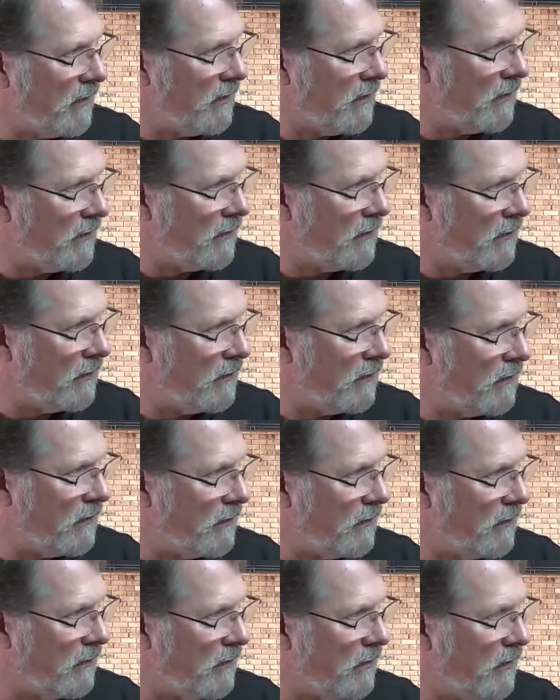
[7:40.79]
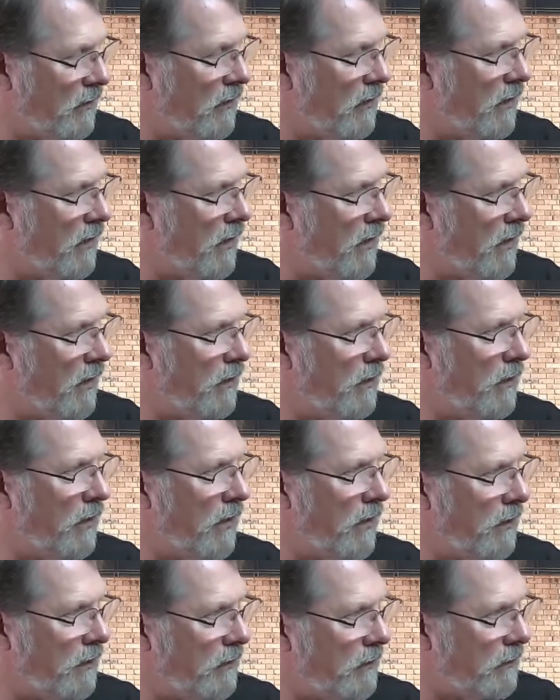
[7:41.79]

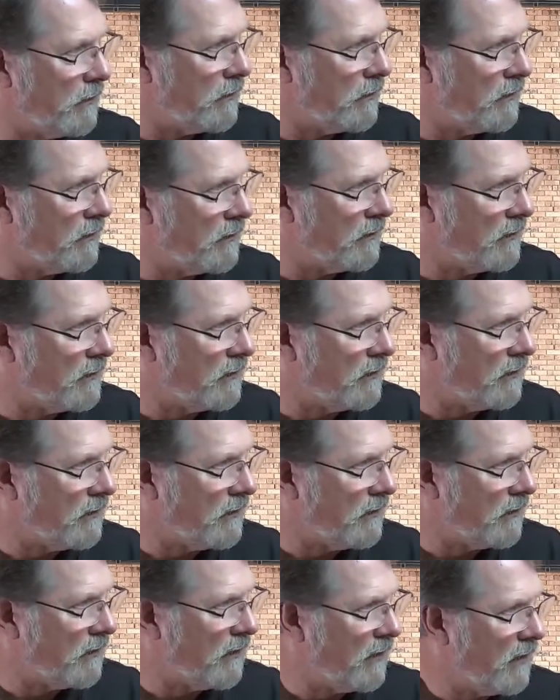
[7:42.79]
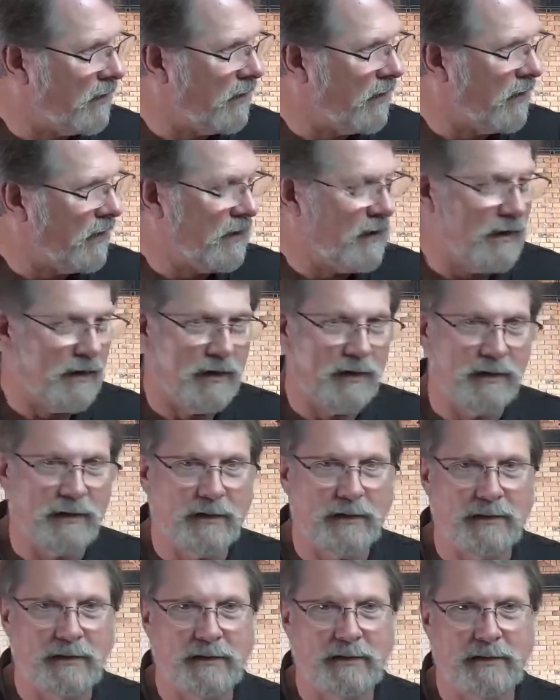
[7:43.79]

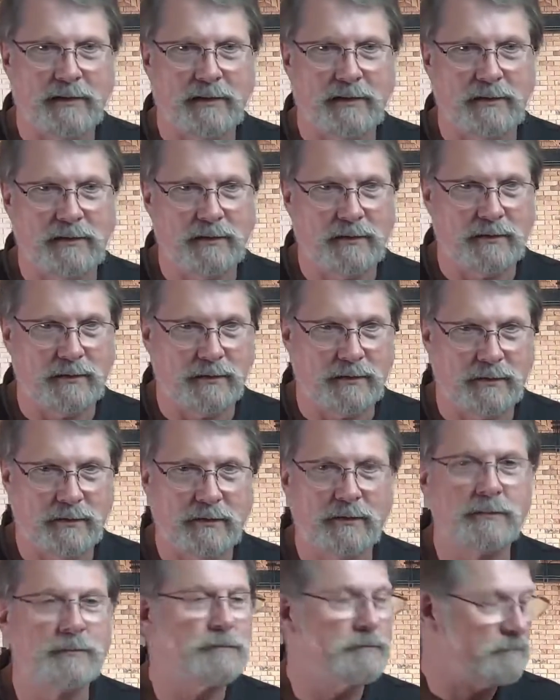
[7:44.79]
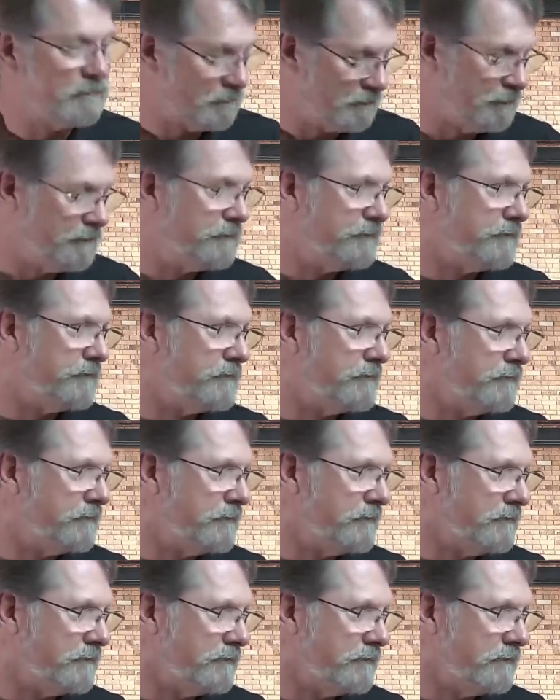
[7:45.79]

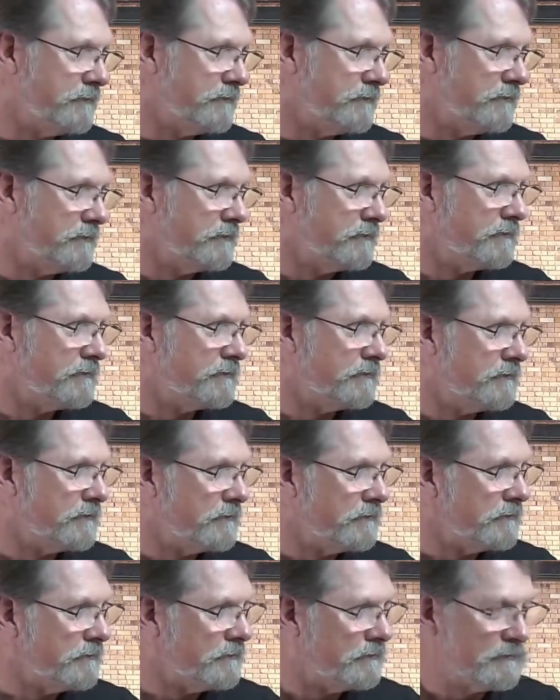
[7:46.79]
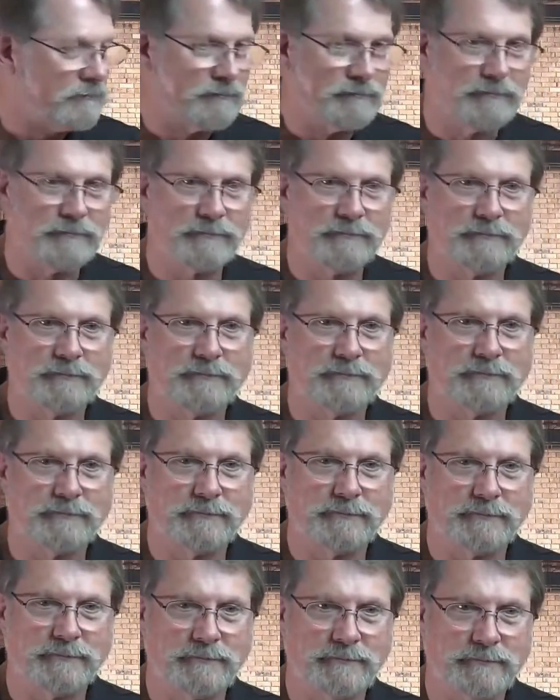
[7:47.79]
[no speech]